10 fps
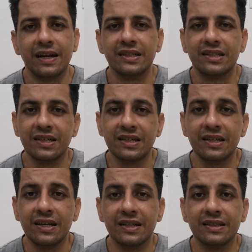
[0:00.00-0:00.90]
And
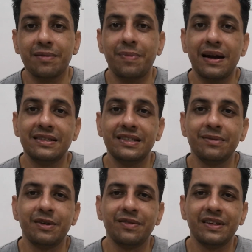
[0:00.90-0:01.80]
third, the
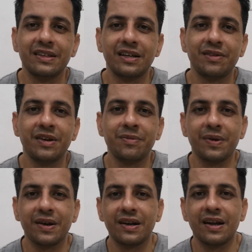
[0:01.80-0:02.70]
balancing between the twin
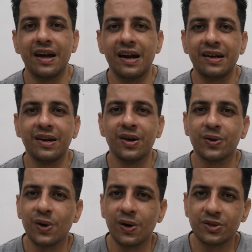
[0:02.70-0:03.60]
pair and
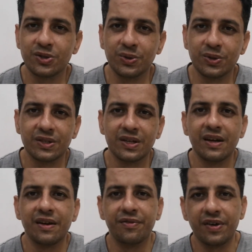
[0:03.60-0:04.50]
God source,
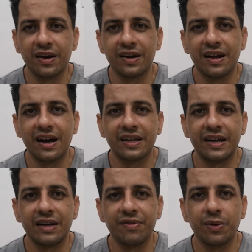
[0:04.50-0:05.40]
where a
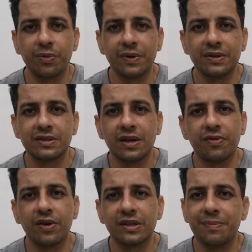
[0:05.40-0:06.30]
gateway opens
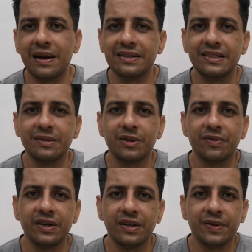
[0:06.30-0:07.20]
for the balancing
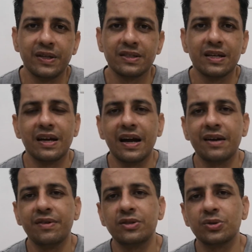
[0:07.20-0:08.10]
between twins
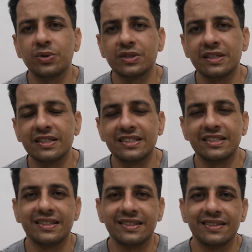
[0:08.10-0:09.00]
and with source
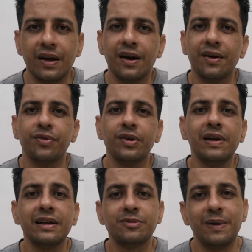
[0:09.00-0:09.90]
energy. We
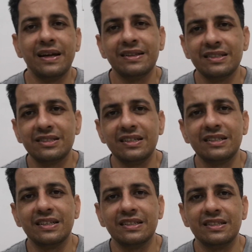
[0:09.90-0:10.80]
will explain these
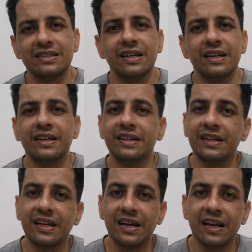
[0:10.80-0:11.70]
3 stages in
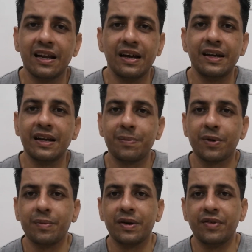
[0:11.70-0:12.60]
detail in
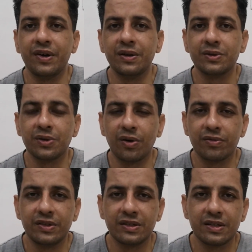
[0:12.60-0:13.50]
upcoming videos
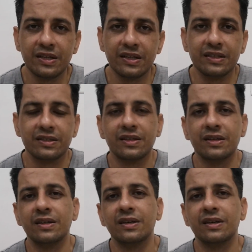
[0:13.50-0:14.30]
of this series.